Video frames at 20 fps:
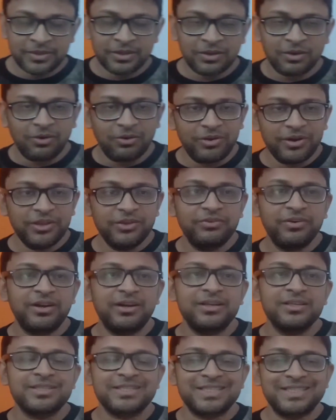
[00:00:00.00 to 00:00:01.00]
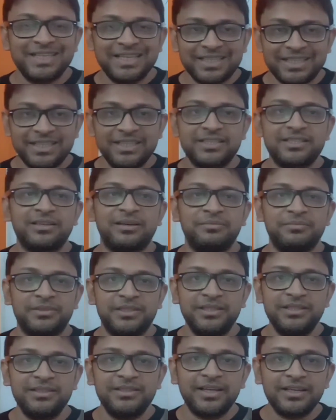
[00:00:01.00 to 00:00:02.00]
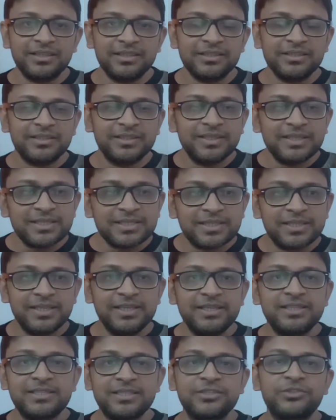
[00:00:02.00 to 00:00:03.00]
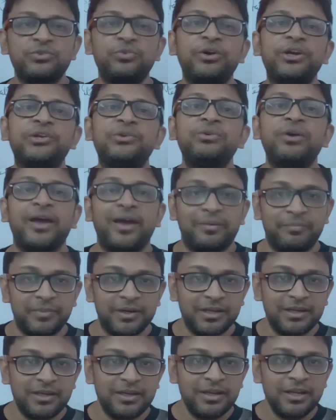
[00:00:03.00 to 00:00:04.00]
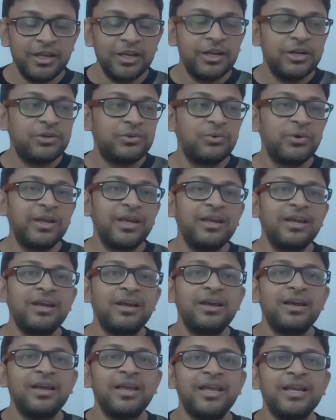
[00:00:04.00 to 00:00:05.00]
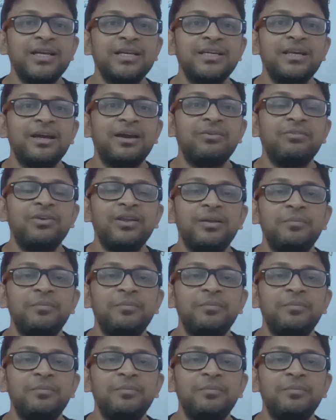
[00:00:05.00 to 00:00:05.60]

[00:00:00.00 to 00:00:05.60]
or you are stating something that these things is going to happen. Today, India will